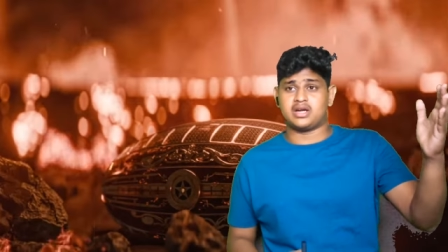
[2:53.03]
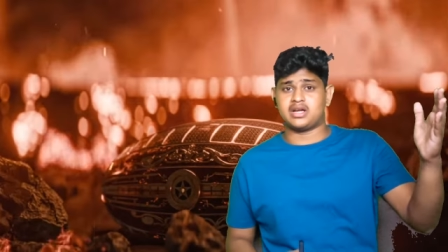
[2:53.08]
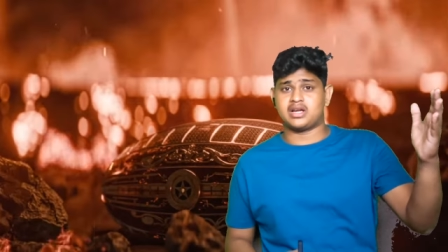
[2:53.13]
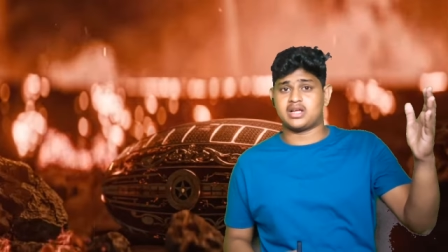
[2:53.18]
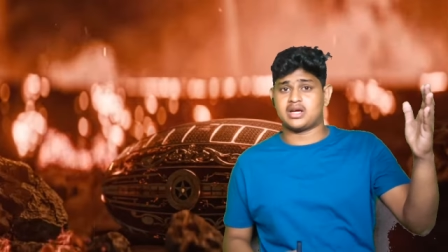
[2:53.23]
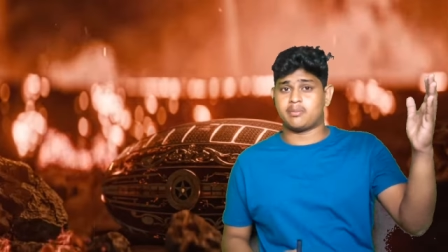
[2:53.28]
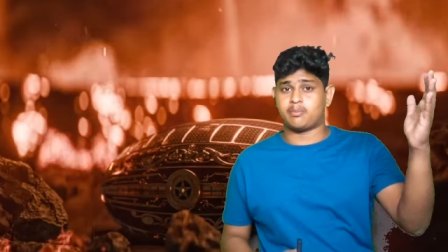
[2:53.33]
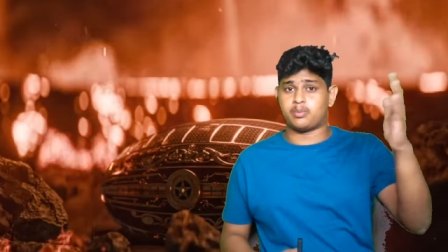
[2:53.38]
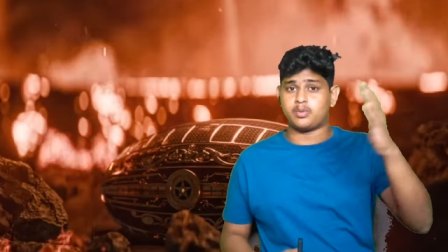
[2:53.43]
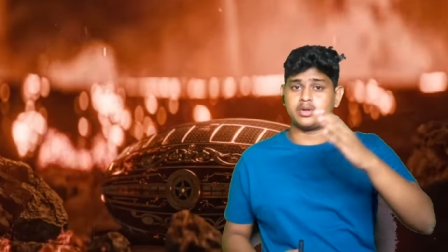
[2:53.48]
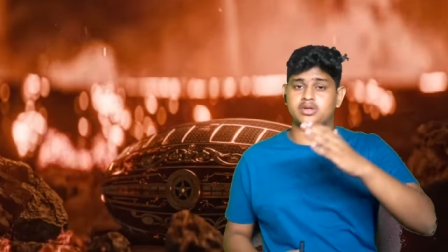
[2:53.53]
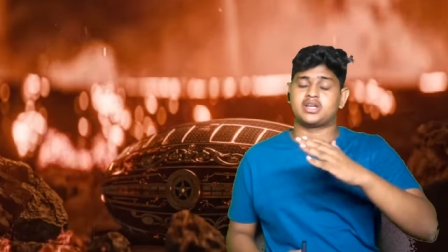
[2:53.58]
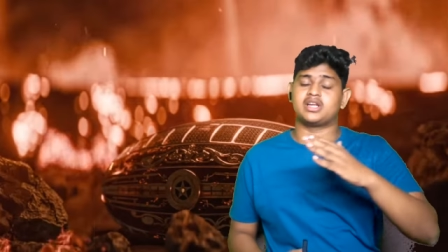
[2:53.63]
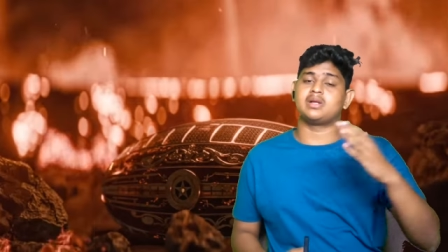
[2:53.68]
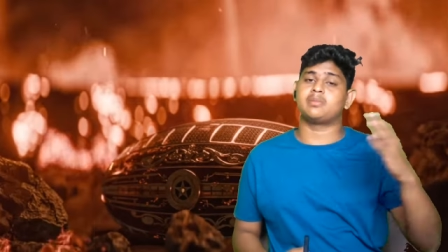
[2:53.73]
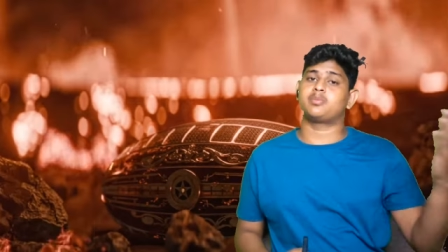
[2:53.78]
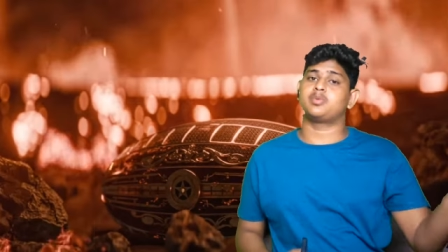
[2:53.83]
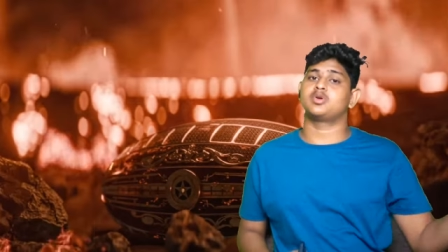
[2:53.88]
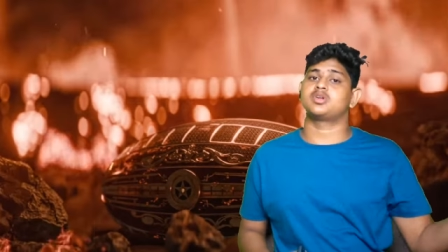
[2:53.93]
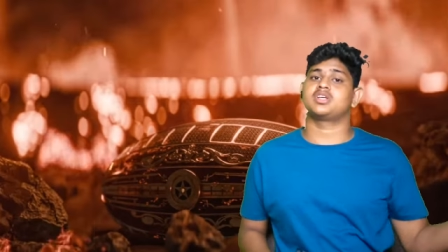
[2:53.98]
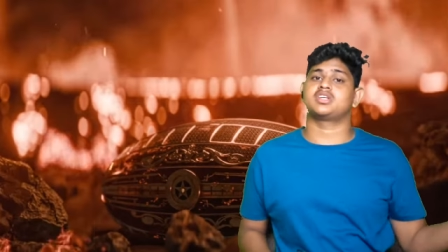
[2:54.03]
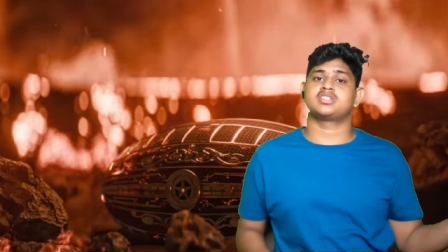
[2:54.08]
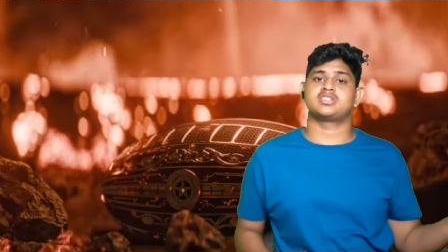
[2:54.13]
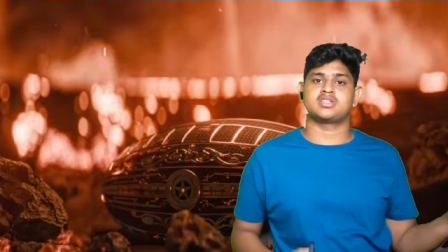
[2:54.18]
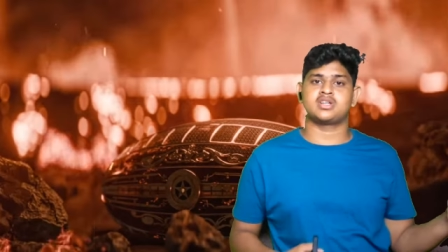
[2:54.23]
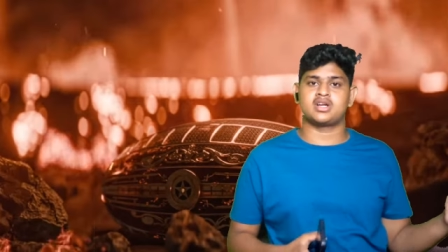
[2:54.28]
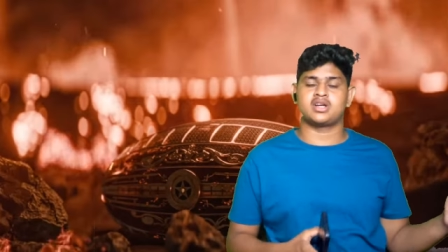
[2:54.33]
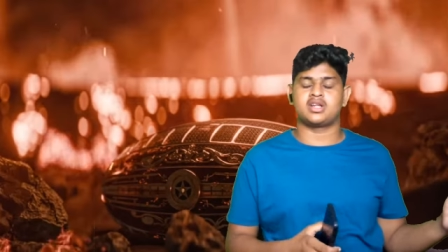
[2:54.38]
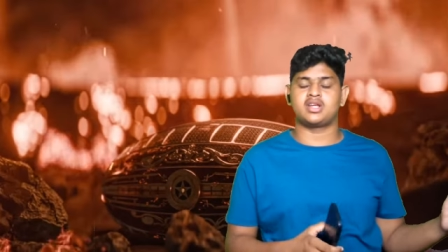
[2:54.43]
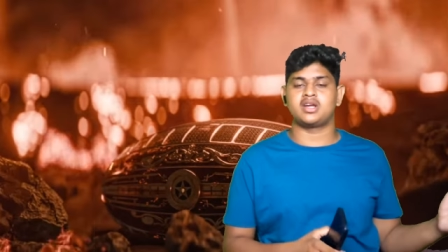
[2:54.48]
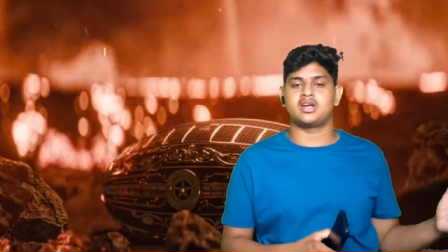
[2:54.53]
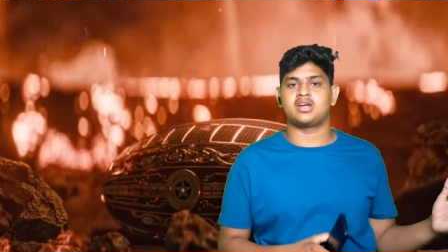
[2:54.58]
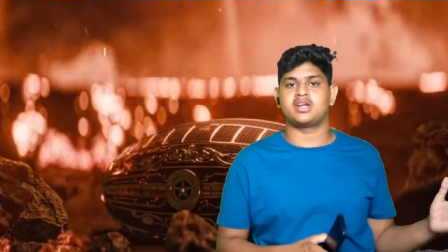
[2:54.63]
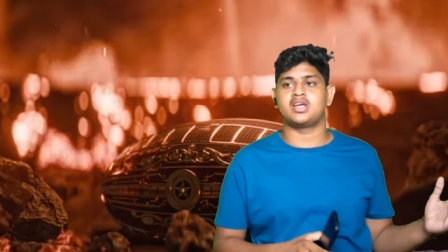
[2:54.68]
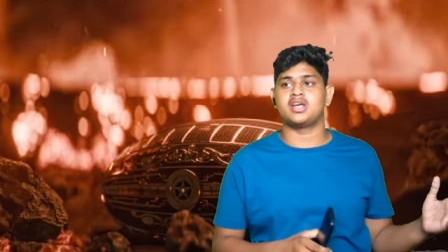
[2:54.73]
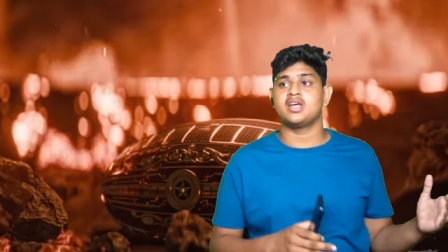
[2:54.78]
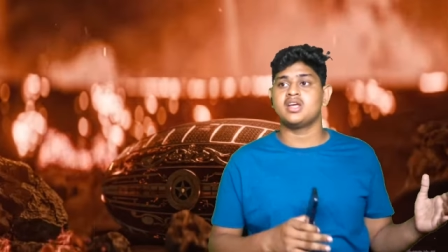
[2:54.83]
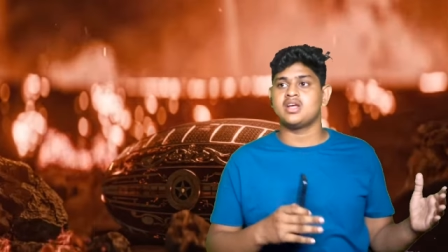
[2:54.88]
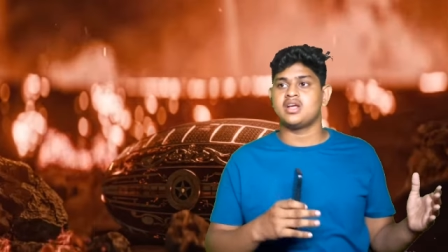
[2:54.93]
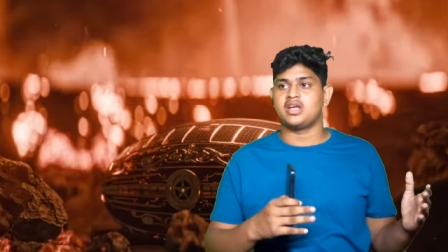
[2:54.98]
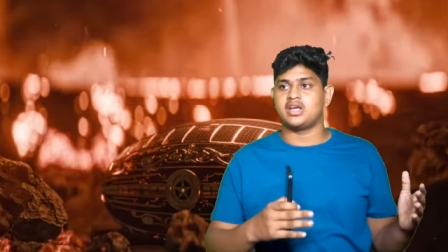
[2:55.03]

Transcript: and like teleportation and